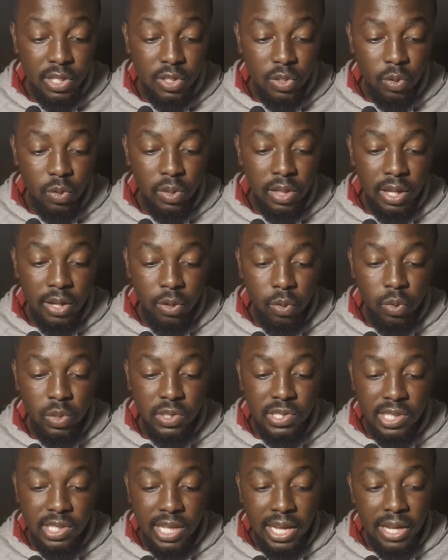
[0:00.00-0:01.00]
so they
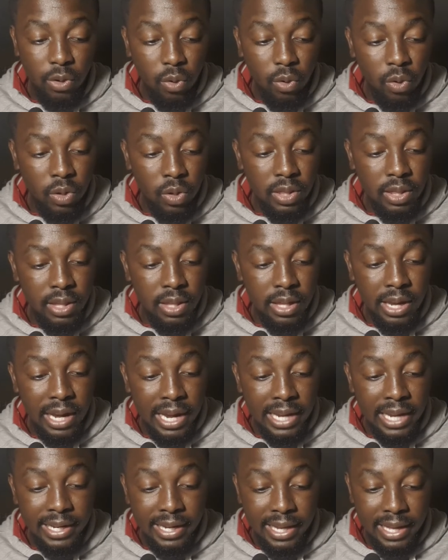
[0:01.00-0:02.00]
could stand on their
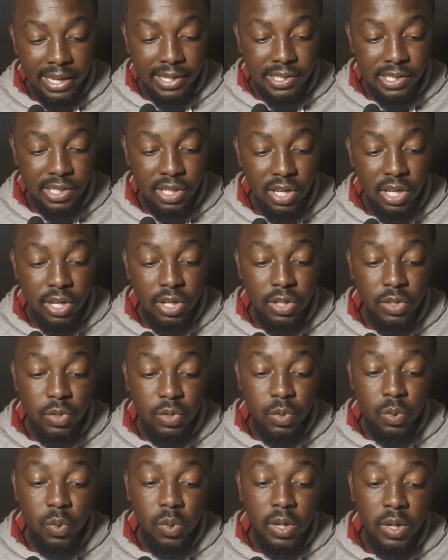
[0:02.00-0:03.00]
hind legs
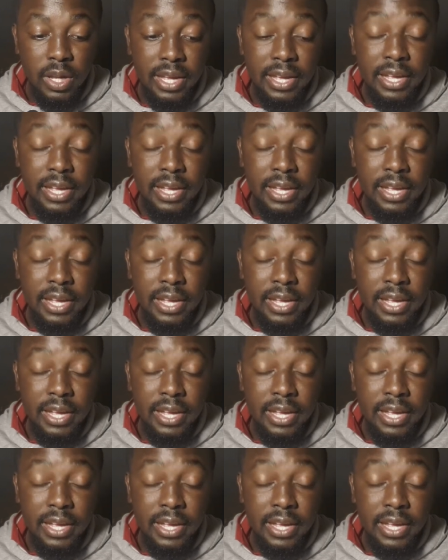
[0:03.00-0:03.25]
to